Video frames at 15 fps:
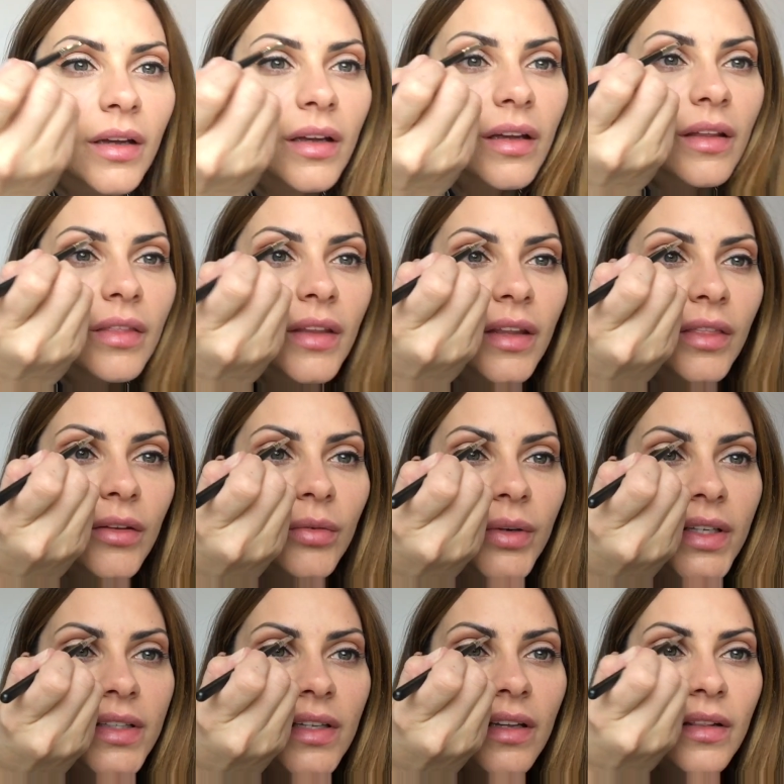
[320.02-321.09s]
And then the
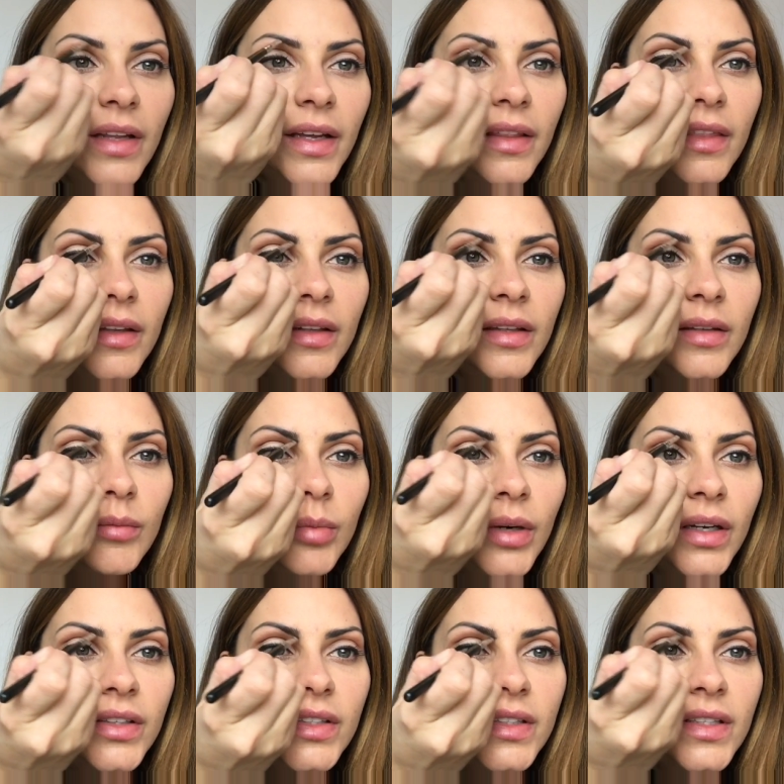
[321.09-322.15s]
reason I like this
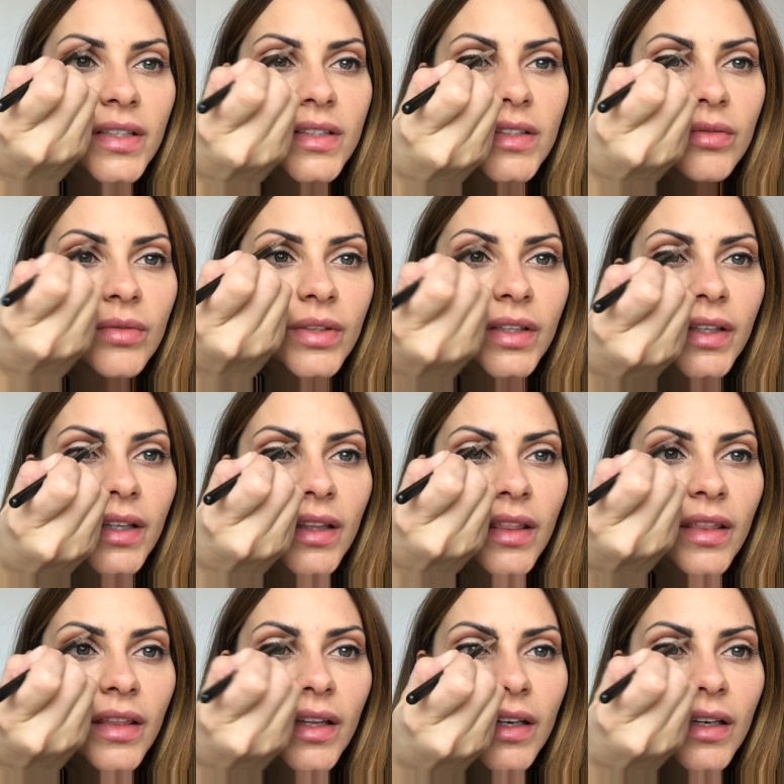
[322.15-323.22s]
brush is it's really
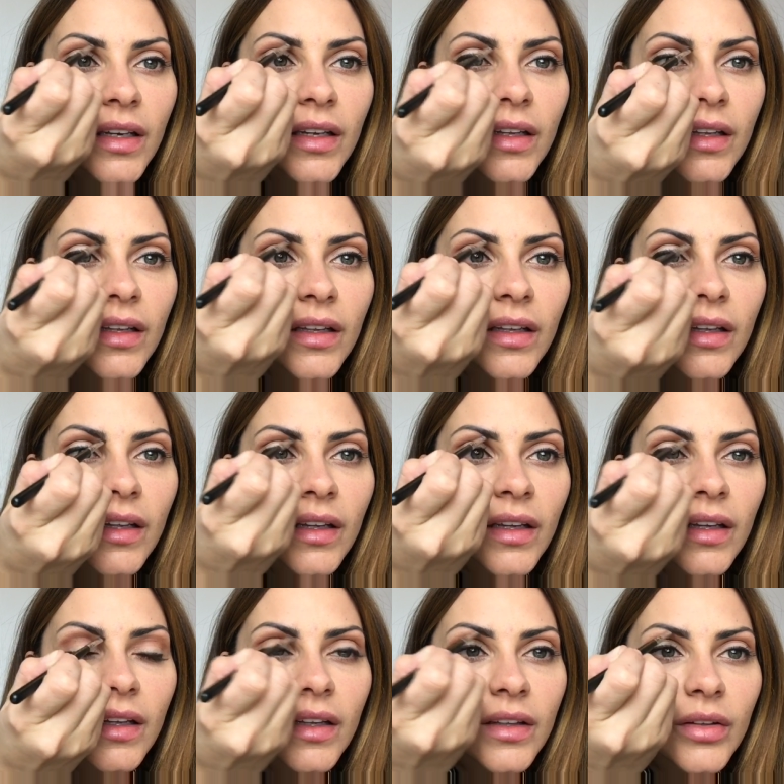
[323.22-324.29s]
thin,
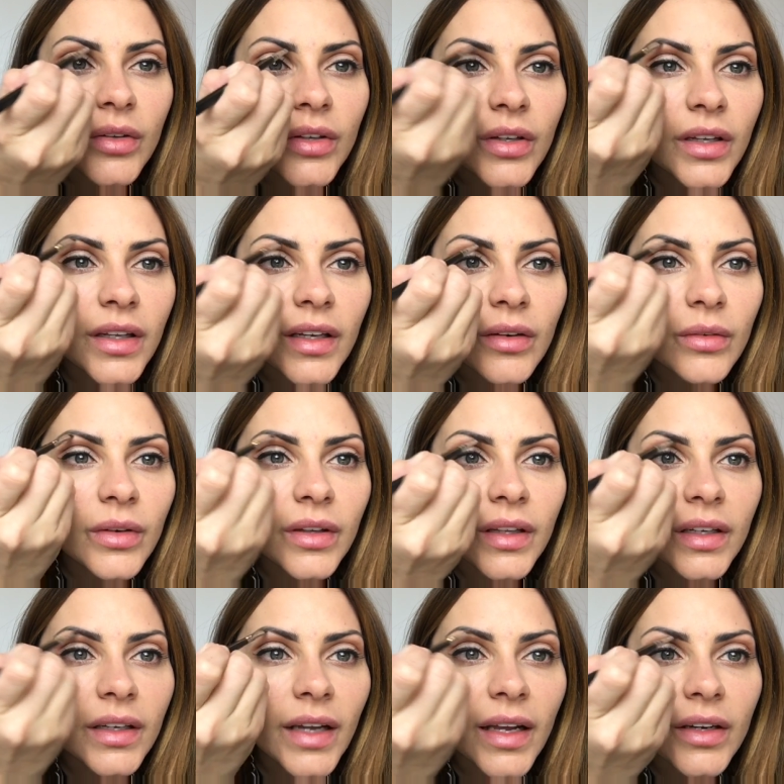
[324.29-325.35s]
so you can get
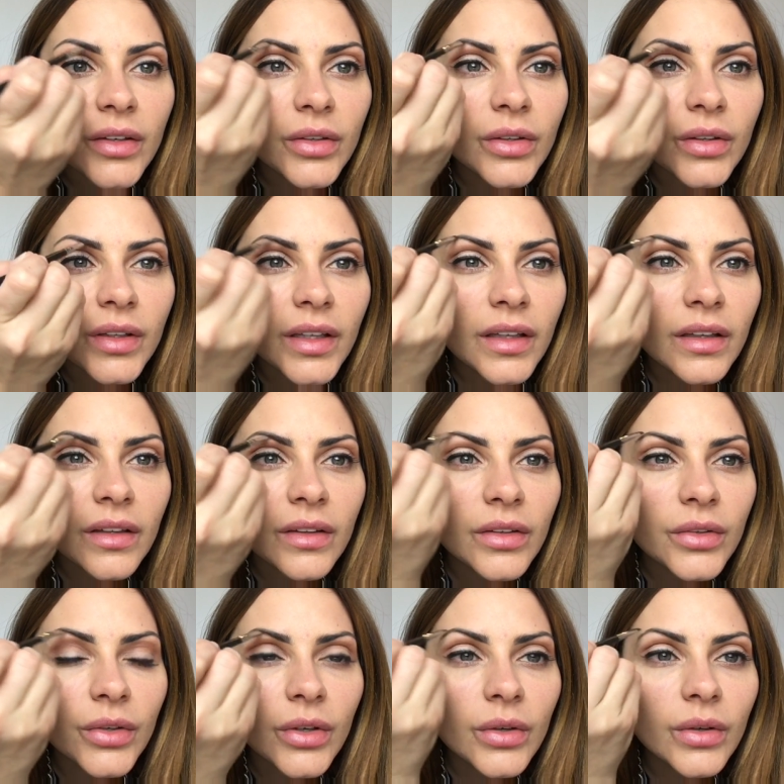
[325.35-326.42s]
really natural looking
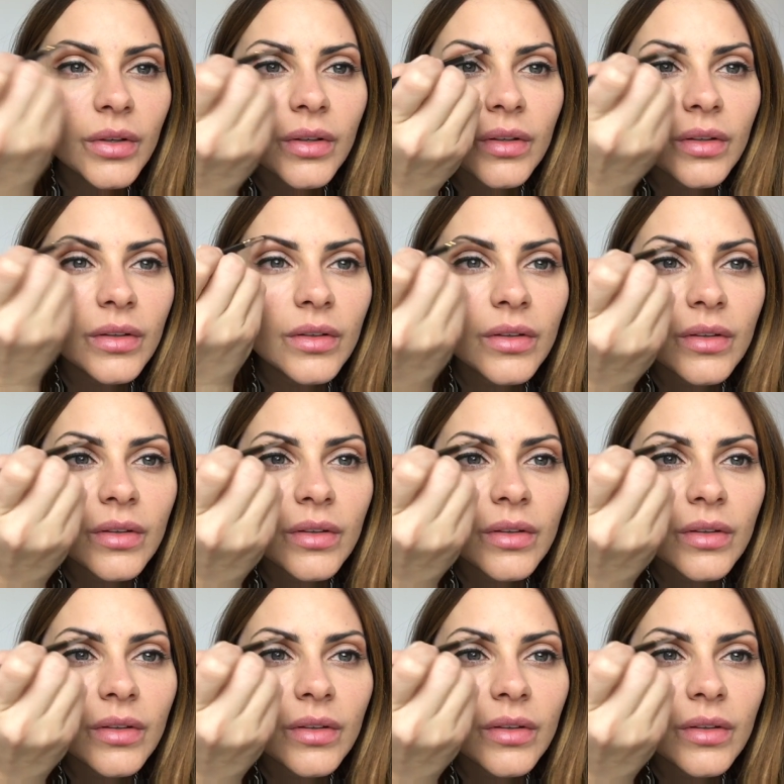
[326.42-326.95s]
strokes.